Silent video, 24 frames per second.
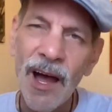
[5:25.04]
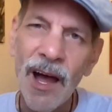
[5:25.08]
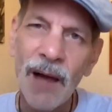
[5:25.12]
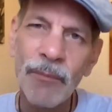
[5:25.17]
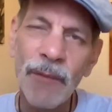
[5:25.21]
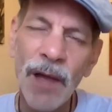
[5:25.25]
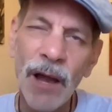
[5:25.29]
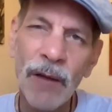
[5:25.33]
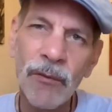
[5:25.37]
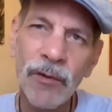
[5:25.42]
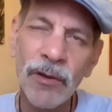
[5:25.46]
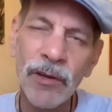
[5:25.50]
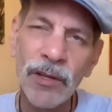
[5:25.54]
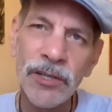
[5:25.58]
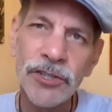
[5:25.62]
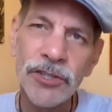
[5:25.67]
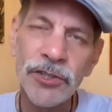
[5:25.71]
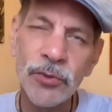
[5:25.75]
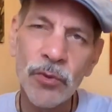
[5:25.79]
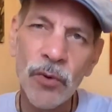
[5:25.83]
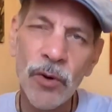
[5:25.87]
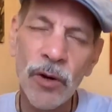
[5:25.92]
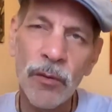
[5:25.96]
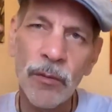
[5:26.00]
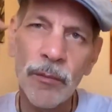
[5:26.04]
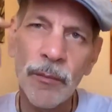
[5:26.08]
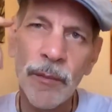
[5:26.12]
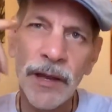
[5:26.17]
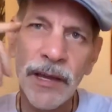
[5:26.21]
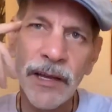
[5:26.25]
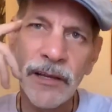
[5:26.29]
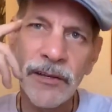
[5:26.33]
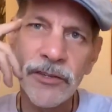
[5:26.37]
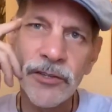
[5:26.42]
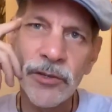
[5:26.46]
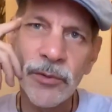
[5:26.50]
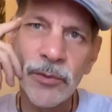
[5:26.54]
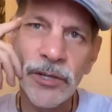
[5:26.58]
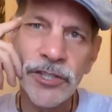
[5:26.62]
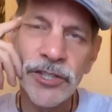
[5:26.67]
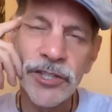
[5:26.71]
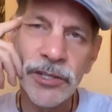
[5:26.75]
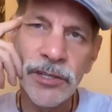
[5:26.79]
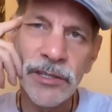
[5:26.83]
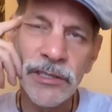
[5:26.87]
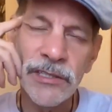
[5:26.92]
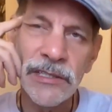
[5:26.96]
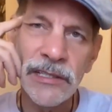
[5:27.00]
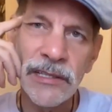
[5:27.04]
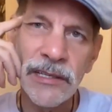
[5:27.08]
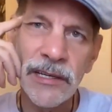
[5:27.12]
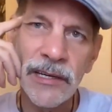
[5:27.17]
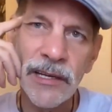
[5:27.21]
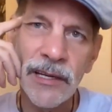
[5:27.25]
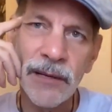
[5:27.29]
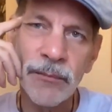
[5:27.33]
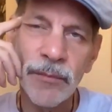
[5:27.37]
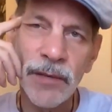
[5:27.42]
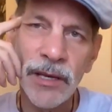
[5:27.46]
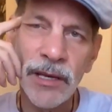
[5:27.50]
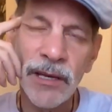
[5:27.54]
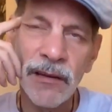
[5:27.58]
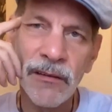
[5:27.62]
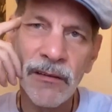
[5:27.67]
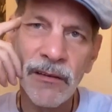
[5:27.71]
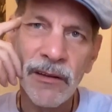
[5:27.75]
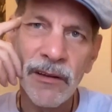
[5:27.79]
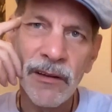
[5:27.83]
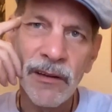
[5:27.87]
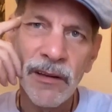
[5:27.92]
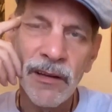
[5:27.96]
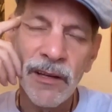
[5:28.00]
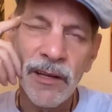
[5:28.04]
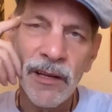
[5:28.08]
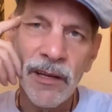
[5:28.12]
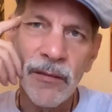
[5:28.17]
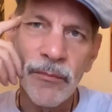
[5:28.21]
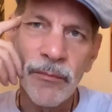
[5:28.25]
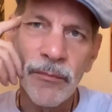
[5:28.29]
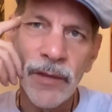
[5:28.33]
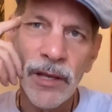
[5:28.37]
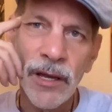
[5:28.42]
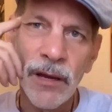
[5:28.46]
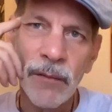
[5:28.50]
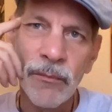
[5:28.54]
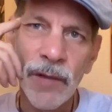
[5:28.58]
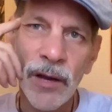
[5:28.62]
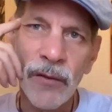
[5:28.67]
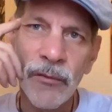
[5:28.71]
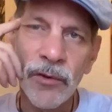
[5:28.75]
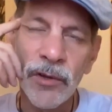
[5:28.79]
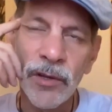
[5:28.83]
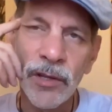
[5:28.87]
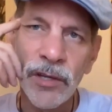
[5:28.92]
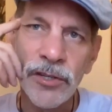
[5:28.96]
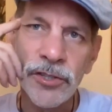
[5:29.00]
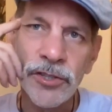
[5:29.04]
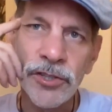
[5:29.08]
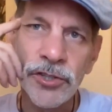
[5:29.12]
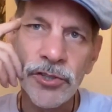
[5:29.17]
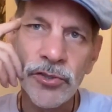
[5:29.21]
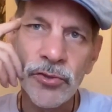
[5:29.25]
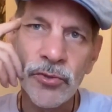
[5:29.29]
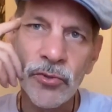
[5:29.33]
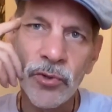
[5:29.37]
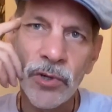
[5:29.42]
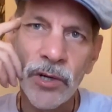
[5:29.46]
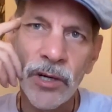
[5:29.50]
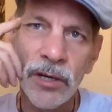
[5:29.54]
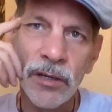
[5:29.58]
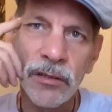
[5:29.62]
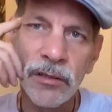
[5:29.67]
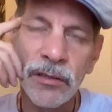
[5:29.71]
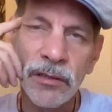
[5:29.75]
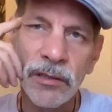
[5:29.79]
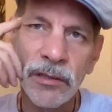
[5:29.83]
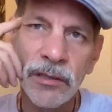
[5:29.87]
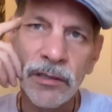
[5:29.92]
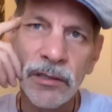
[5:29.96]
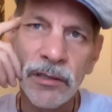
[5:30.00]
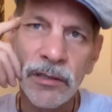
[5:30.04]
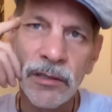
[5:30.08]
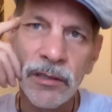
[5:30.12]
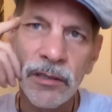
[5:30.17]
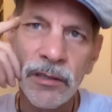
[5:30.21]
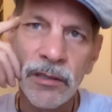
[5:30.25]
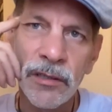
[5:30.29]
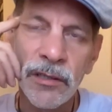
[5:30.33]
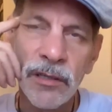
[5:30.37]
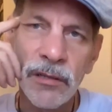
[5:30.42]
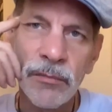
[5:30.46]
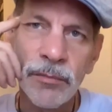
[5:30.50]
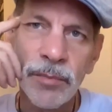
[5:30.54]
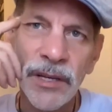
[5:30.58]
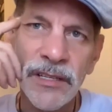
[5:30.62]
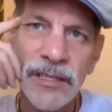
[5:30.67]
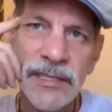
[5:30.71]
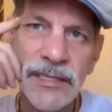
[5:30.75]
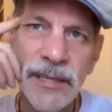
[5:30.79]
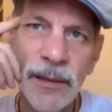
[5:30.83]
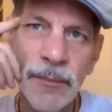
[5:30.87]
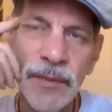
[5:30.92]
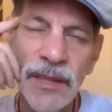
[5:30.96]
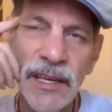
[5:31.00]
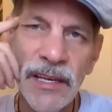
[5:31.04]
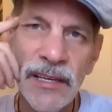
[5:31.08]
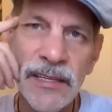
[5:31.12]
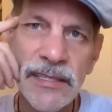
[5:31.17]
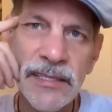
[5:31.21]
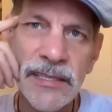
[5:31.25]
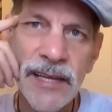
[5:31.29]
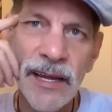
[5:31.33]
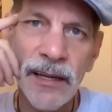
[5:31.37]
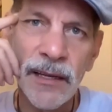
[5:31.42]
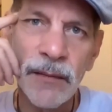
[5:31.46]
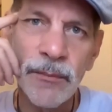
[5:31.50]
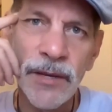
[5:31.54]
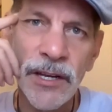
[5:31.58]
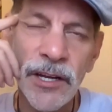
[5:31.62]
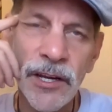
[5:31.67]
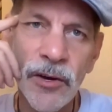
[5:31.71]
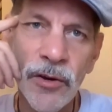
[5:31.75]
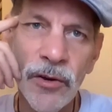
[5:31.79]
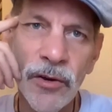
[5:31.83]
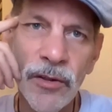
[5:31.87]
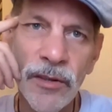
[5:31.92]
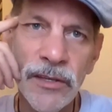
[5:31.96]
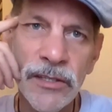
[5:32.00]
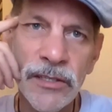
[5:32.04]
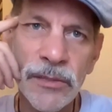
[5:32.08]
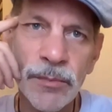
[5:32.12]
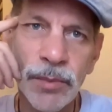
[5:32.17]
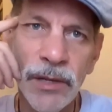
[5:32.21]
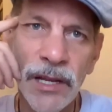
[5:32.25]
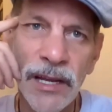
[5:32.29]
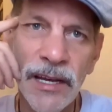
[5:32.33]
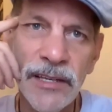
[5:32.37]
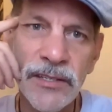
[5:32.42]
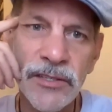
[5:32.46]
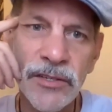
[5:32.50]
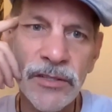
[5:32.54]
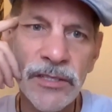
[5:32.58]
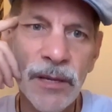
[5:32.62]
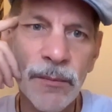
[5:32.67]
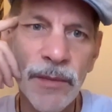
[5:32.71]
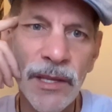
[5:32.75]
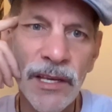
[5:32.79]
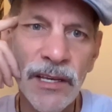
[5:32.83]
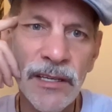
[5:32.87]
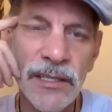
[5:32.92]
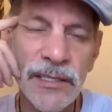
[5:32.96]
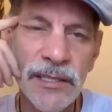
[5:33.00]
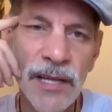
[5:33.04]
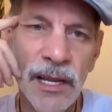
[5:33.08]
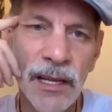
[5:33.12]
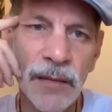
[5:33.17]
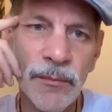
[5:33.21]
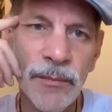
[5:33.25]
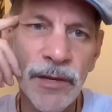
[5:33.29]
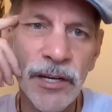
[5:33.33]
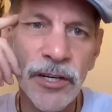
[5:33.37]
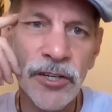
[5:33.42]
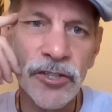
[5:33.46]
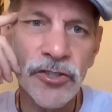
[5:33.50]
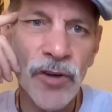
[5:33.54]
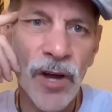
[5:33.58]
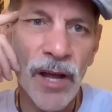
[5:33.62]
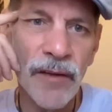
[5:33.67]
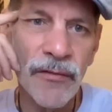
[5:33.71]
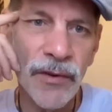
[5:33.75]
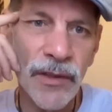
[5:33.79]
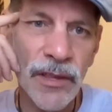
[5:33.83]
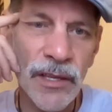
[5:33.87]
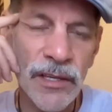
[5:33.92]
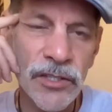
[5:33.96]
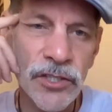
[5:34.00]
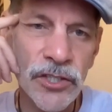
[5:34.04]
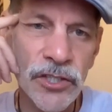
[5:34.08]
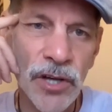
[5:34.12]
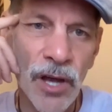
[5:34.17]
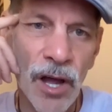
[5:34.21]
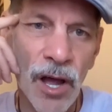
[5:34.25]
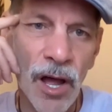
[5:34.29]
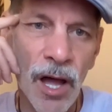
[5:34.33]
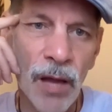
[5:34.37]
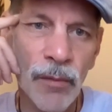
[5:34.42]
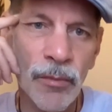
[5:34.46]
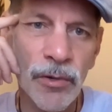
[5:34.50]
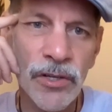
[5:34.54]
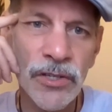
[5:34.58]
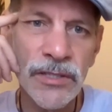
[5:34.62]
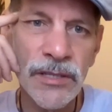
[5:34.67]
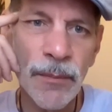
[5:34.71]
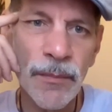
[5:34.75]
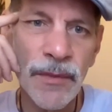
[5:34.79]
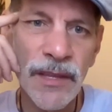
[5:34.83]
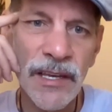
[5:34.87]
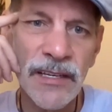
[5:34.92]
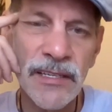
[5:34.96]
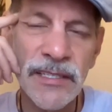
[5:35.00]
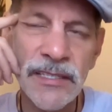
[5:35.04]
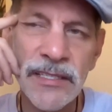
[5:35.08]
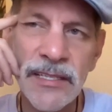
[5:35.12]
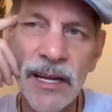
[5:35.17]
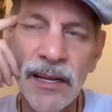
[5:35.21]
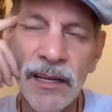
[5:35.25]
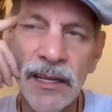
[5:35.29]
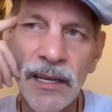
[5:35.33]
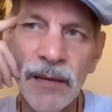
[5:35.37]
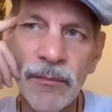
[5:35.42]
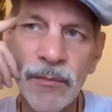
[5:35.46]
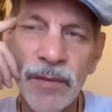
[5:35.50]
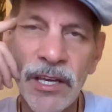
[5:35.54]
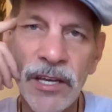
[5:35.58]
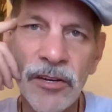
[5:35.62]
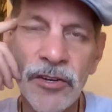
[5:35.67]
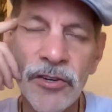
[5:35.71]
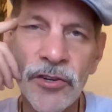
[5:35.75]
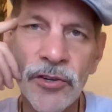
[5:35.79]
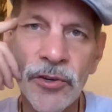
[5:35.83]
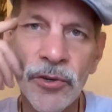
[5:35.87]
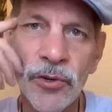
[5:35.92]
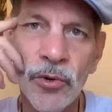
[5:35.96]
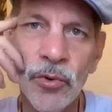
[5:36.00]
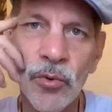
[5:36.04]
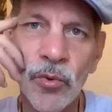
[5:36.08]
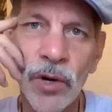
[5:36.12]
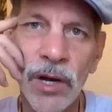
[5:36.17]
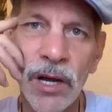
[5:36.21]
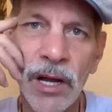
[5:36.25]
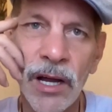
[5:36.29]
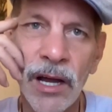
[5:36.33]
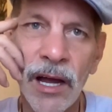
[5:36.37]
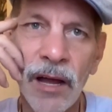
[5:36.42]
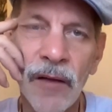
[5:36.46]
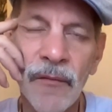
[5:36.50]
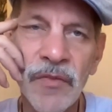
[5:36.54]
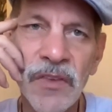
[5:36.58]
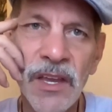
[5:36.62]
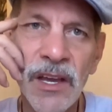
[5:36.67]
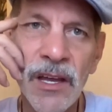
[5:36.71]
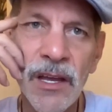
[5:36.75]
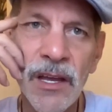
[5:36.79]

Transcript: I'm not really sure where my intuition is leading me. I'm not really sure. But something is telling me to go to this place, or something is telling me to try for this job, or something is telling me to